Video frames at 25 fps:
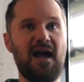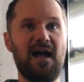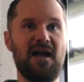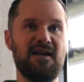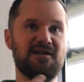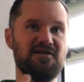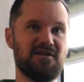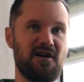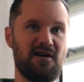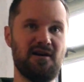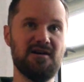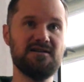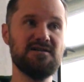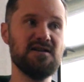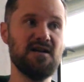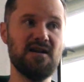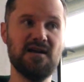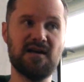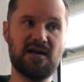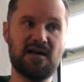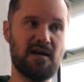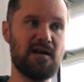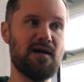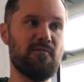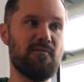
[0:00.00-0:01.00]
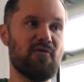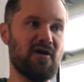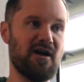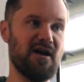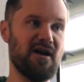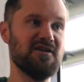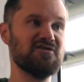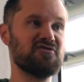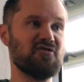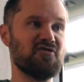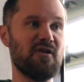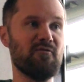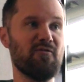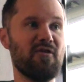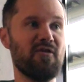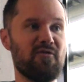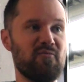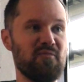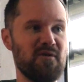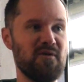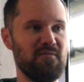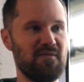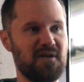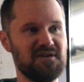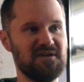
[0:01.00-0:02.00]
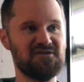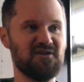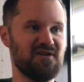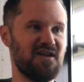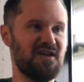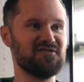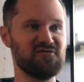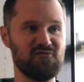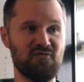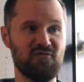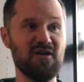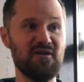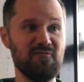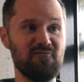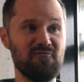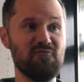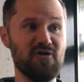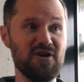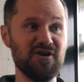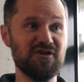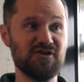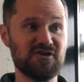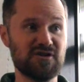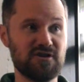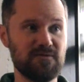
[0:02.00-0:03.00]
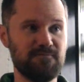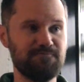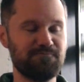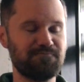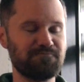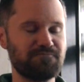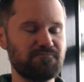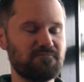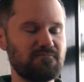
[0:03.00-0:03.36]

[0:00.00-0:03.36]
and ideally collaborate and interact with other people, that's a really rich